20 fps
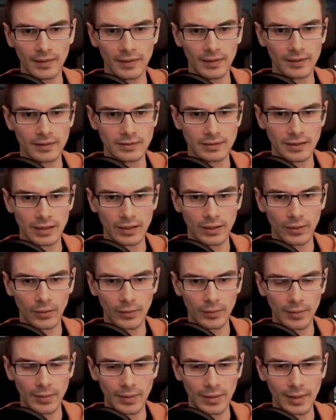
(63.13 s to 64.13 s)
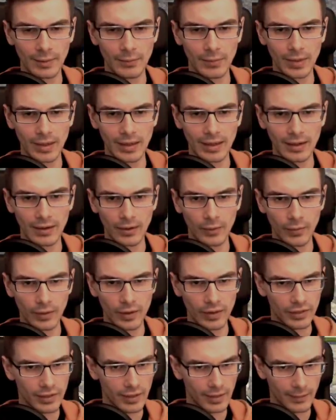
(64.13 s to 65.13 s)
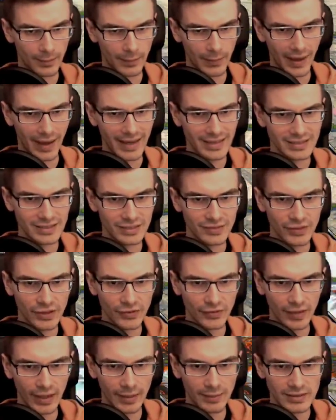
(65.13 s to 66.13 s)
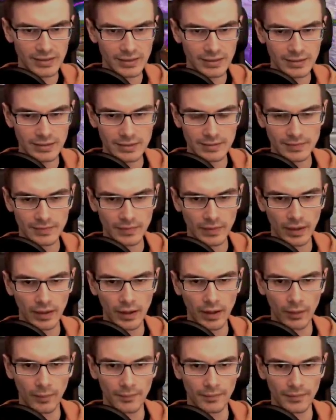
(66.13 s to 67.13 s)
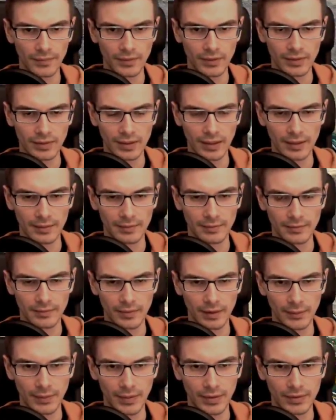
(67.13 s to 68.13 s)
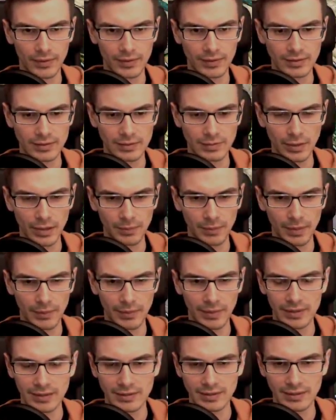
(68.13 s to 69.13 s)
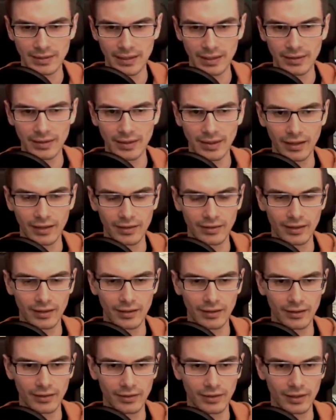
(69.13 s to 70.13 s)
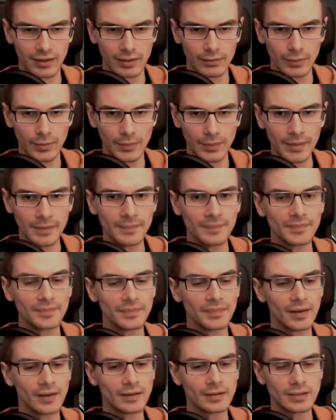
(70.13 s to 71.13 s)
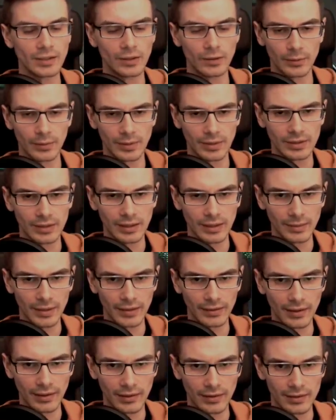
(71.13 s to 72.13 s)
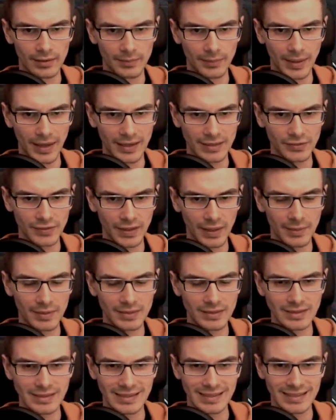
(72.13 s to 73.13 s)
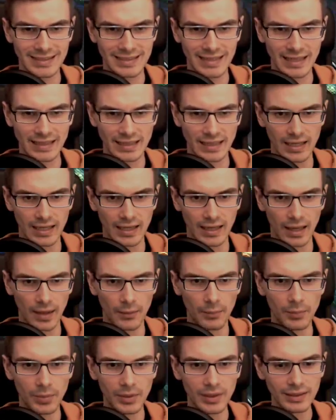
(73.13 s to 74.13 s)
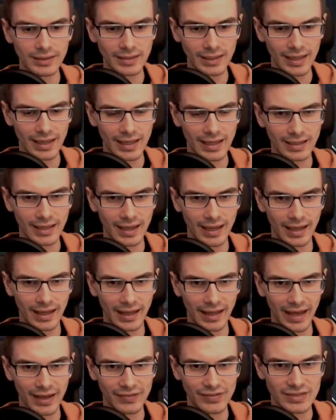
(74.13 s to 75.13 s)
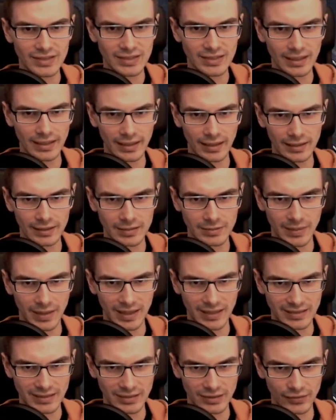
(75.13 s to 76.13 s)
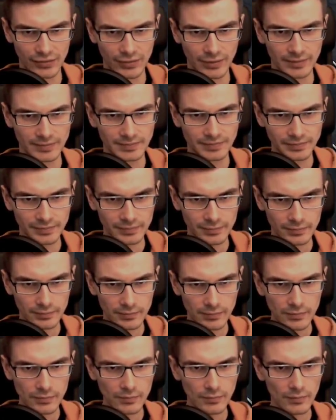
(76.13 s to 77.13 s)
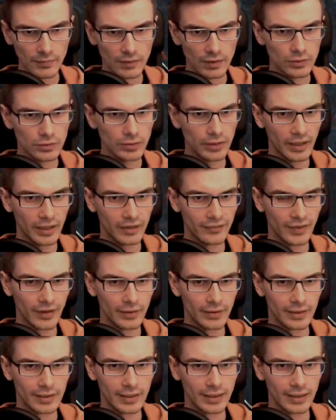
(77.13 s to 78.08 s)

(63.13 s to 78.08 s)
So when we begin with the passive of Camazotz, oh, look at that. Apparently this is blocked by minions entirely. I did not think it would be. So when we're talking about the passive of Camazotz, he's got built-in lifesteal in his passive to a very